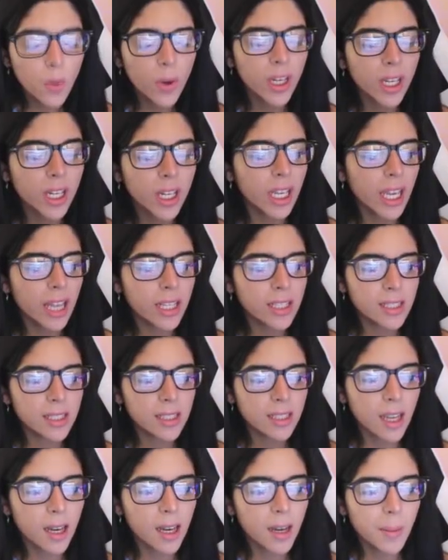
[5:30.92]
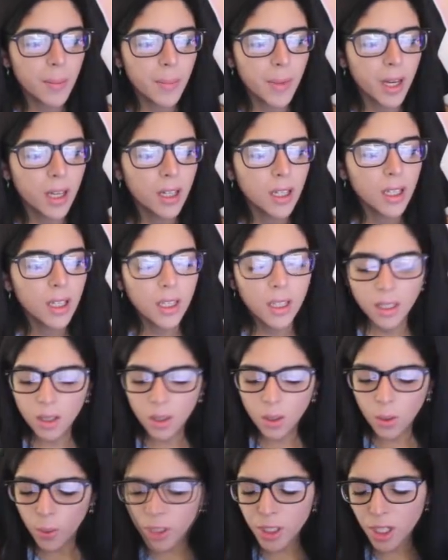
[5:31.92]
going to get some
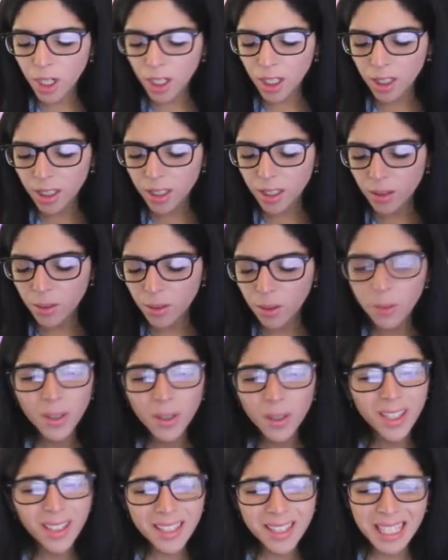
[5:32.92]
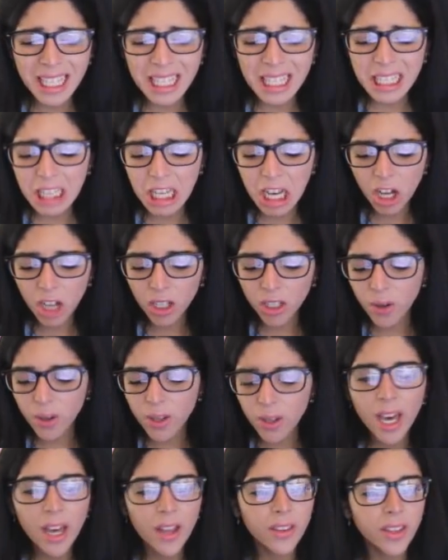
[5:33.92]
what you call it? What are those things called? Oh
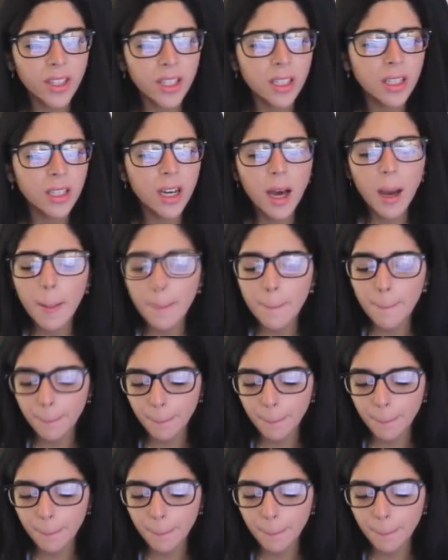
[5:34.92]
yeah, the um,